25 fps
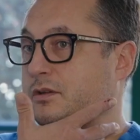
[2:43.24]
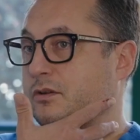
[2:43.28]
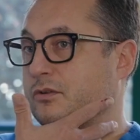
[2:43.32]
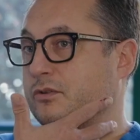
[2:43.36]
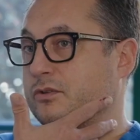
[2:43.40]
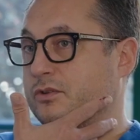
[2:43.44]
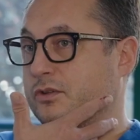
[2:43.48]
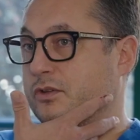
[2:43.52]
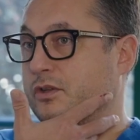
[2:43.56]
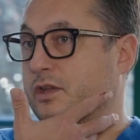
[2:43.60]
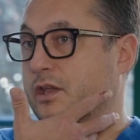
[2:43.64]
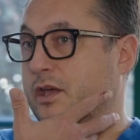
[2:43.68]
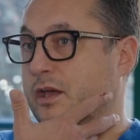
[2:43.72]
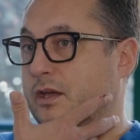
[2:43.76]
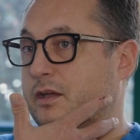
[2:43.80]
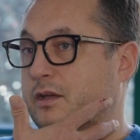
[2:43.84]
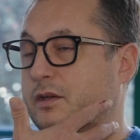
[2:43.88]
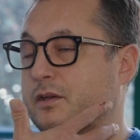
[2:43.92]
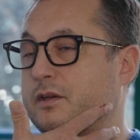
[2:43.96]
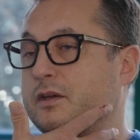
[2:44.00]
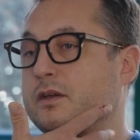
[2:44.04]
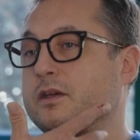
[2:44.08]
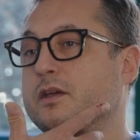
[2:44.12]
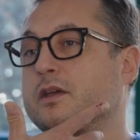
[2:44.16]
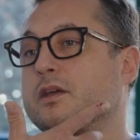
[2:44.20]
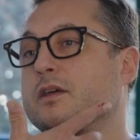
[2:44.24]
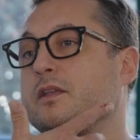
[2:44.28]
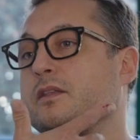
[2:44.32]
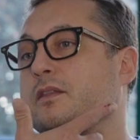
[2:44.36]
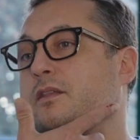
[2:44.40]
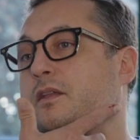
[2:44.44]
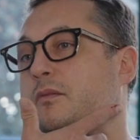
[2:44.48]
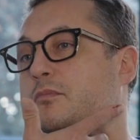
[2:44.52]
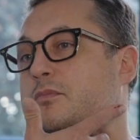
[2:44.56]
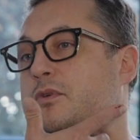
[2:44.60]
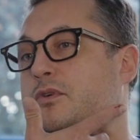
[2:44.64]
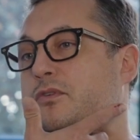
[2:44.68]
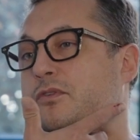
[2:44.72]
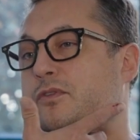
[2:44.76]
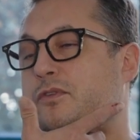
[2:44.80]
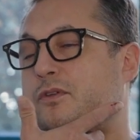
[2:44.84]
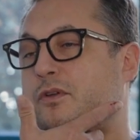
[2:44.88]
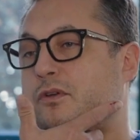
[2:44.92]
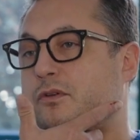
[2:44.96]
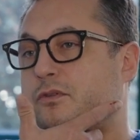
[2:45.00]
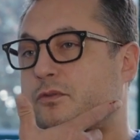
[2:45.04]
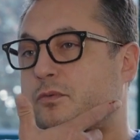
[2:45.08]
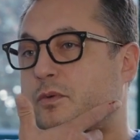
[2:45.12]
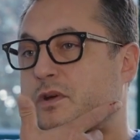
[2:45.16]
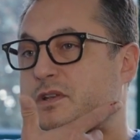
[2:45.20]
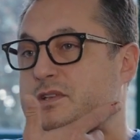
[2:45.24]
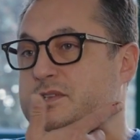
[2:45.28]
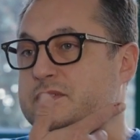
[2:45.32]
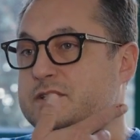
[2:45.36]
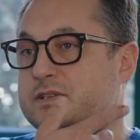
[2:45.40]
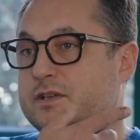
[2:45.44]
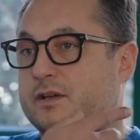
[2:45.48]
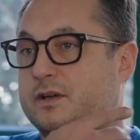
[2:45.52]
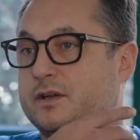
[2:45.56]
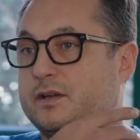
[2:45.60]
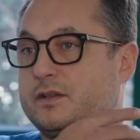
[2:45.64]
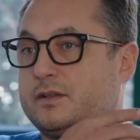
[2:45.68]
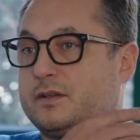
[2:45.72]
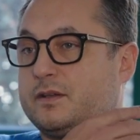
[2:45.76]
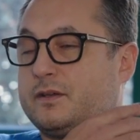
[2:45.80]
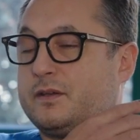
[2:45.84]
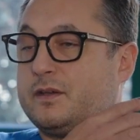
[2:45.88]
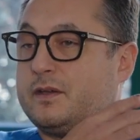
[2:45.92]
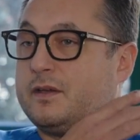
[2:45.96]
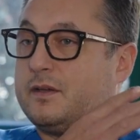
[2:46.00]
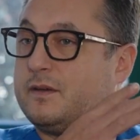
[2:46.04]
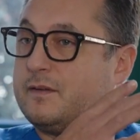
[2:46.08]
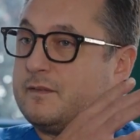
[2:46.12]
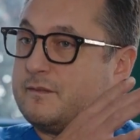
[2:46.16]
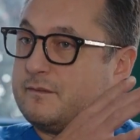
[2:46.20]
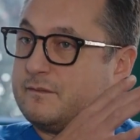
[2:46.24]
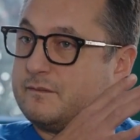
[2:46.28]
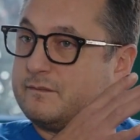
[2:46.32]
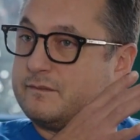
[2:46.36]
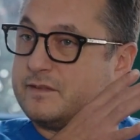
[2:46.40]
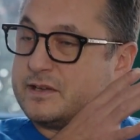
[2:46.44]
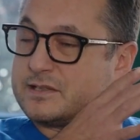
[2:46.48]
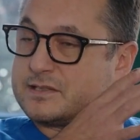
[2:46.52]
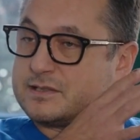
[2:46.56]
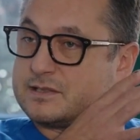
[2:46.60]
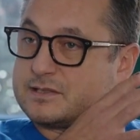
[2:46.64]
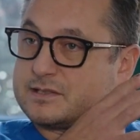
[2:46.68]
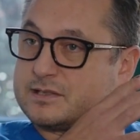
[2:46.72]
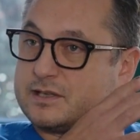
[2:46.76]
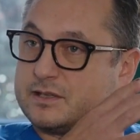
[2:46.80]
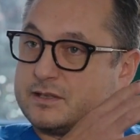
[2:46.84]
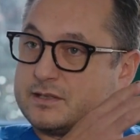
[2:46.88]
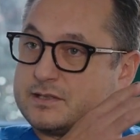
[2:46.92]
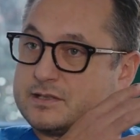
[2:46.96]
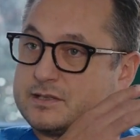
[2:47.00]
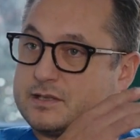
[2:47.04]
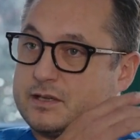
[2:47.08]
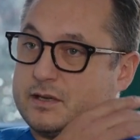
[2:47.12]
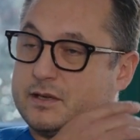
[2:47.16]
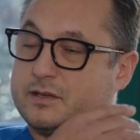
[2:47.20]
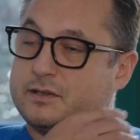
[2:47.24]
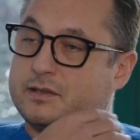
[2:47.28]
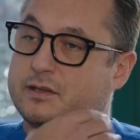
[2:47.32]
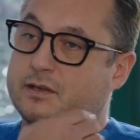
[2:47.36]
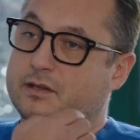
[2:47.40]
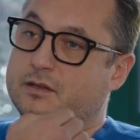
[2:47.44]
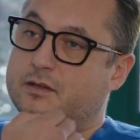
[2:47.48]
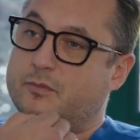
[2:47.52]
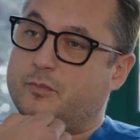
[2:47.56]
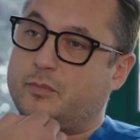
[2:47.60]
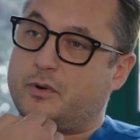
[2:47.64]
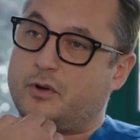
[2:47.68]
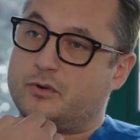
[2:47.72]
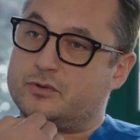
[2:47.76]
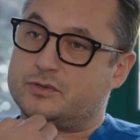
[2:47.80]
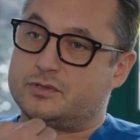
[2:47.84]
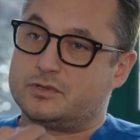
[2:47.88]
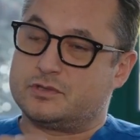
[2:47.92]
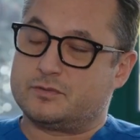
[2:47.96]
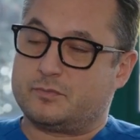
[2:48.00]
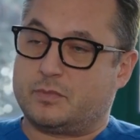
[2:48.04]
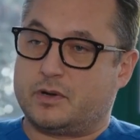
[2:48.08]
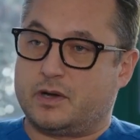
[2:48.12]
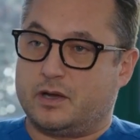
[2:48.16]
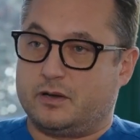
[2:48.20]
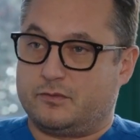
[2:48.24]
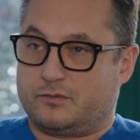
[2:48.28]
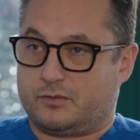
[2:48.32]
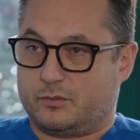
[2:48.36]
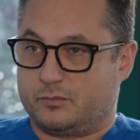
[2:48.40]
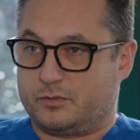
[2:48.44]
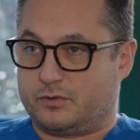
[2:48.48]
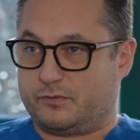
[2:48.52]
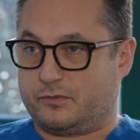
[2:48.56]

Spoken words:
on the neck, then move throat one side, vessels other side, and approach the spine from the